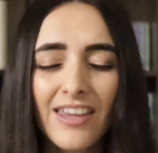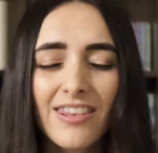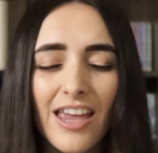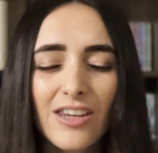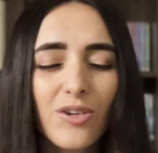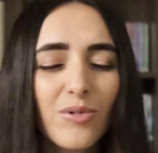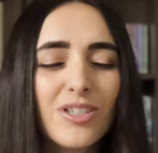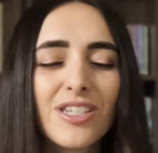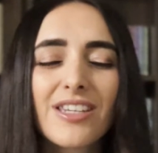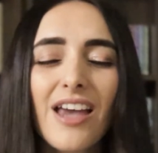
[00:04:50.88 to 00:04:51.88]
that you
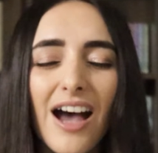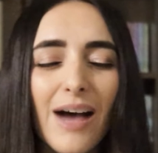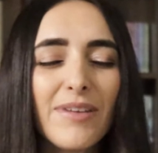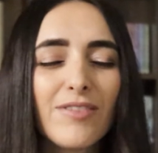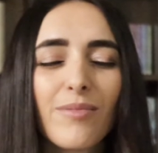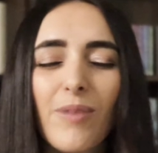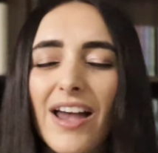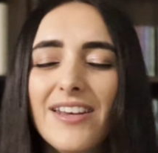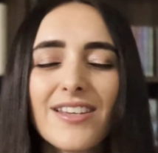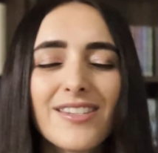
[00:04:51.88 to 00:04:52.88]
would just come and
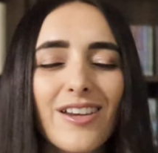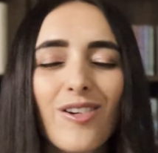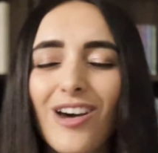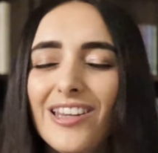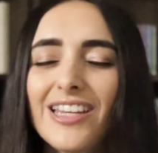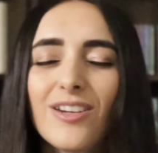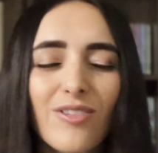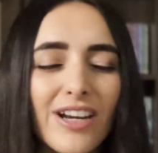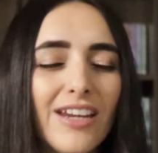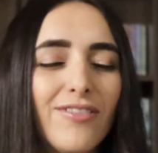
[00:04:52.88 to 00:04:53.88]
remind us us that godly
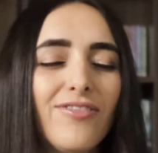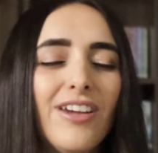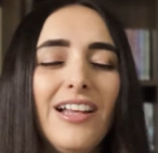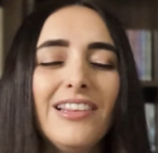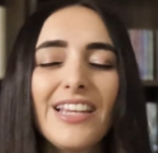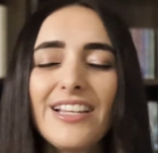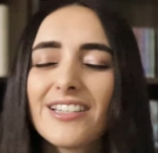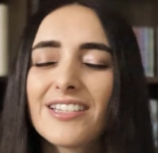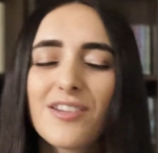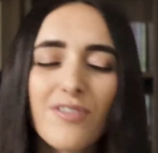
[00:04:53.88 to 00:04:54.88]
grief leads
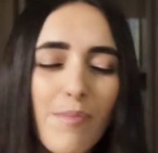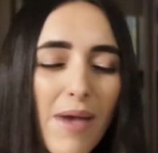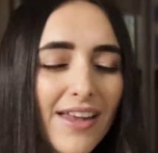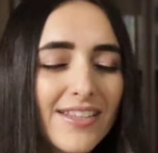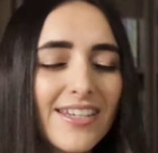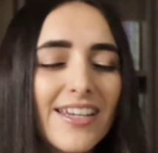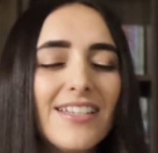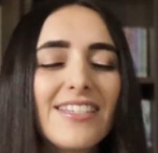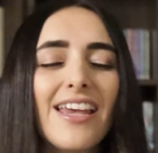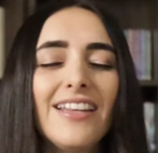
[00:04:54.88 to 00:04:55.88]
us to
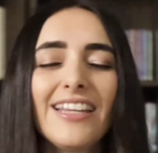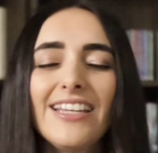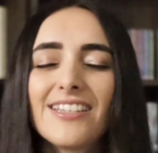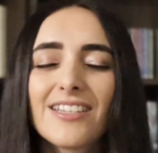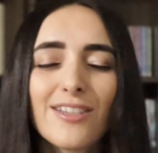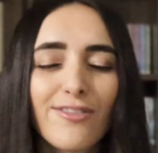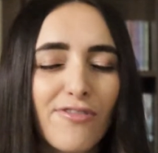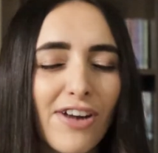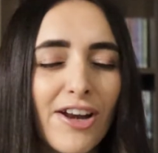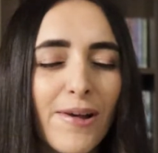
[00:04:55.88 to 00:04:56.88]
repentance and leads us to
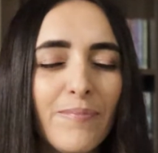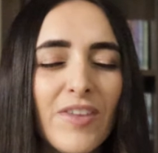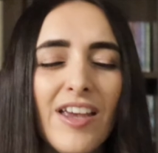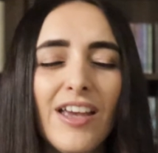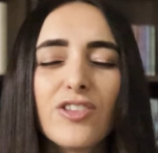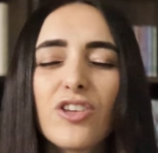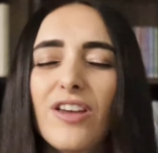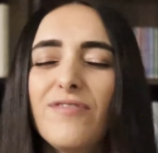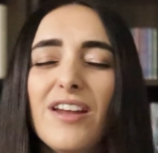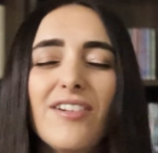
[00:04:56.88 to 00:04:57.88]
freedom. And so,
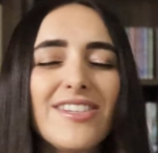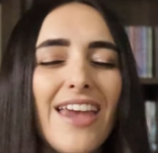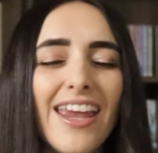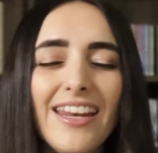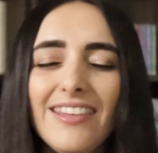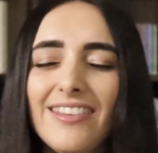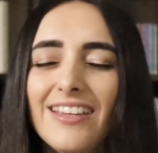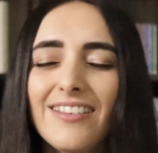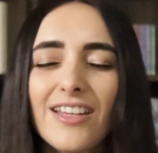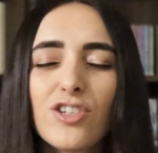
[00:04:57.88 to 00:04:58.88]
if there is
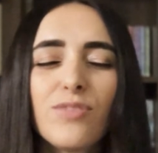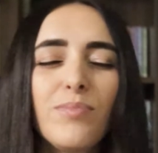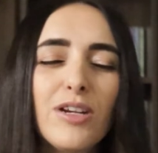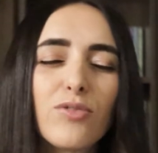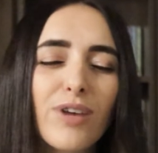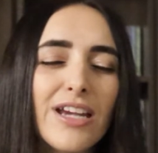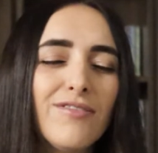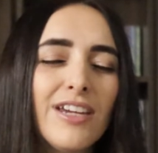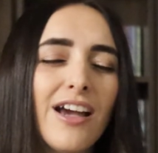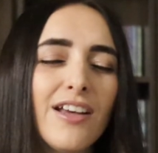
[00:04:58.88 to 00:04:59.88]
anything that should be
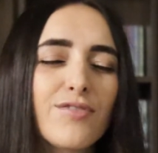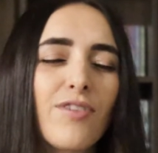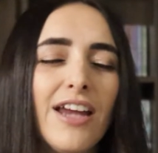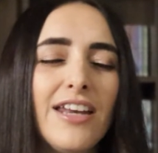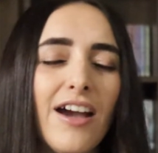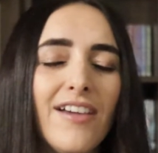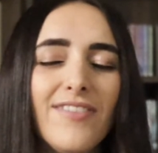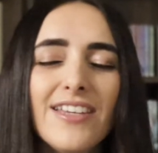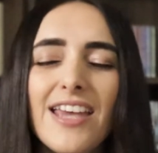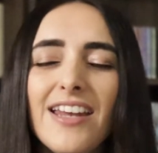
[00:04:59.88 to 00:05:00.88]
grieving us right now, if
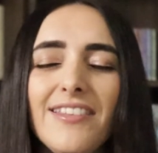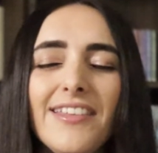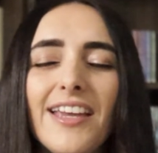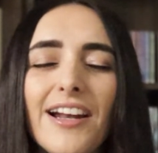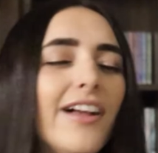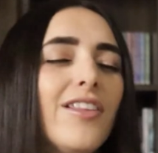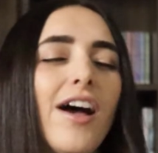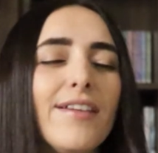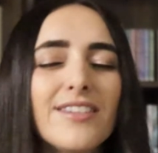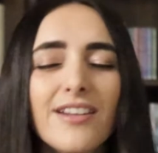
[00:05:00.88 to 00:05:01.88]
there's anything in our
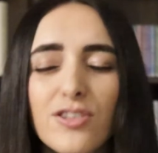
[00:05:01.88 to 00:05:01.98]
lives that